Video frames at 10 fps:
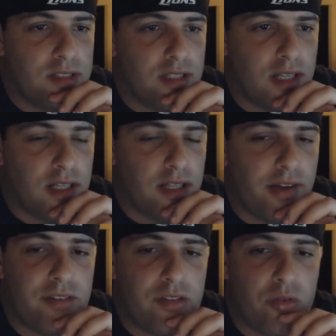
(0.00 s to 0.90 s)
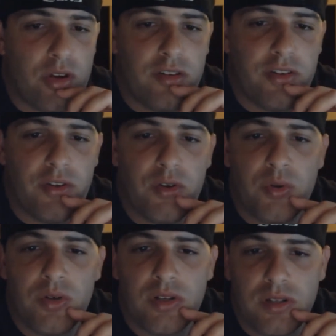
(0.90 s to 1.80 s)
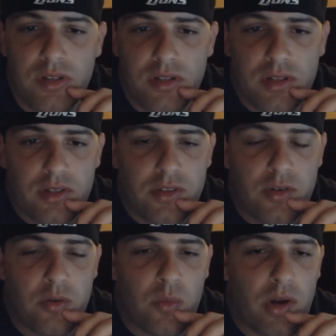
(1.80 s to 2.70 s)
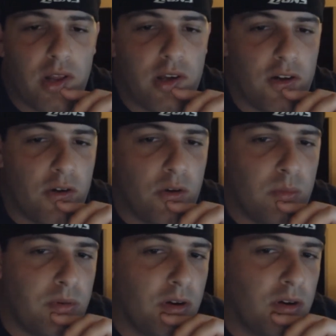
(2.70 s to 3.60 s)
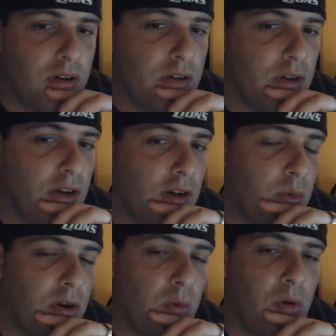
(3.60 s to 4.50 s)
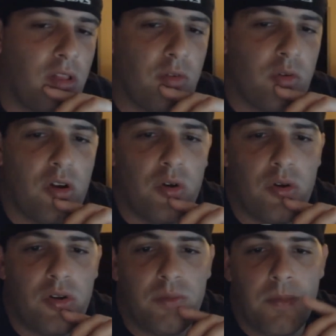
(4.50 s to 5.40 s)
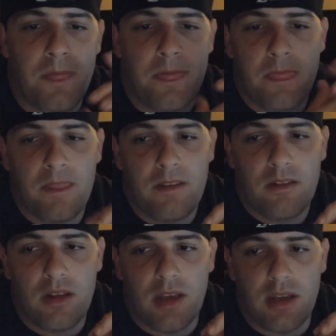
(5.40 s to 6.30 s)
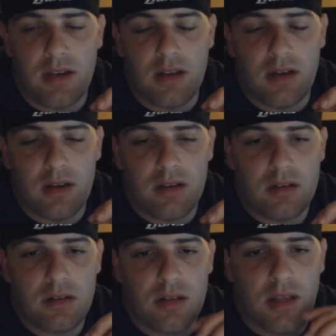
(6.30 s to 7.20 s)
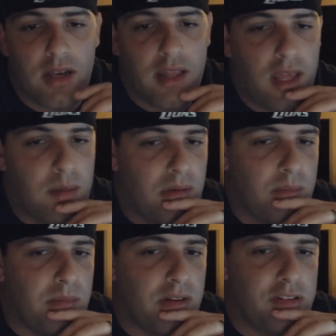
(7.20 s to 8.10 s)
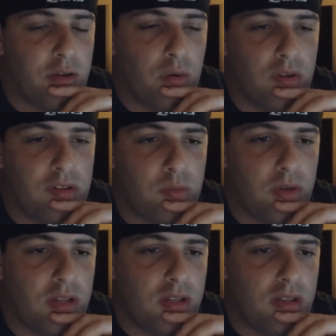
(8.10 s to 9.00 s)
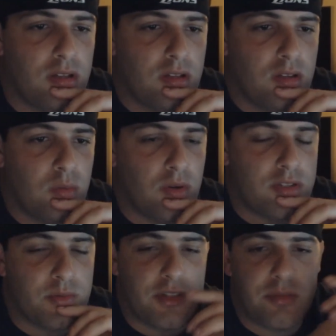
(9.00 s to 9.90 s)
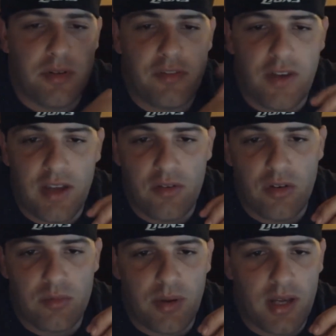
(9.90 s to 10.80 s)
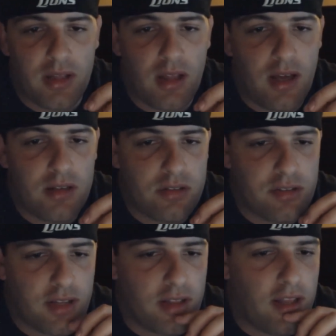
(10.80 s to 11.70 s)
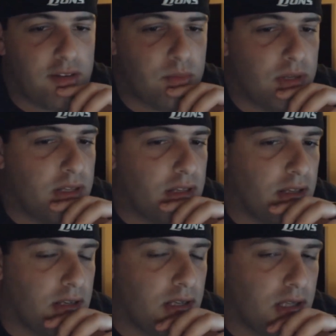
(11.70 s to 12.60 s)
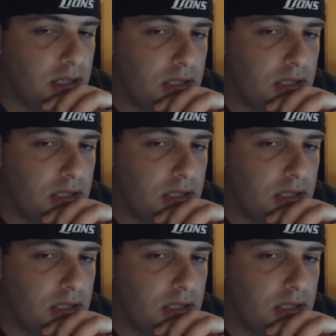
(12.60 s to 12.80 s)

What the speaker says: Lions 3-2, 2-1 at home, 1-1 on the road, and got a game at Minnesota this week, which we should be favored by a lot, just like last week, and